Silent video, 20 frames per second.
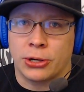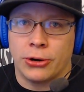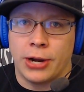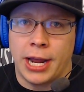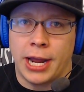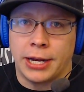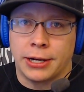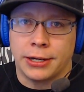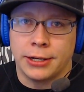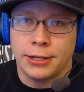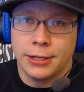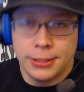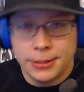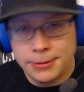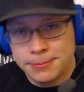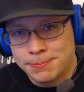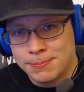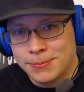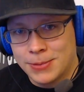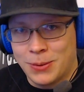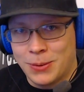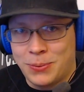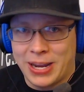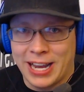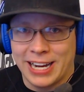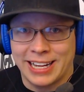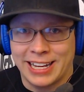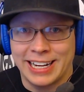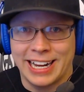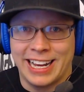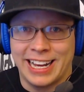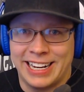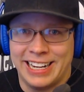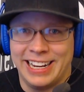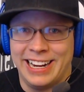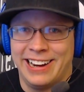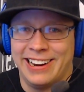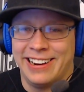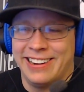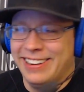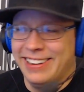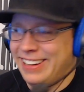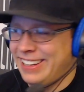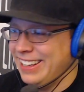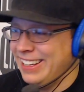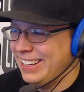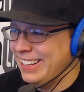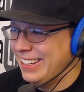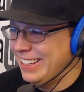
a grenade. We got to get out of here.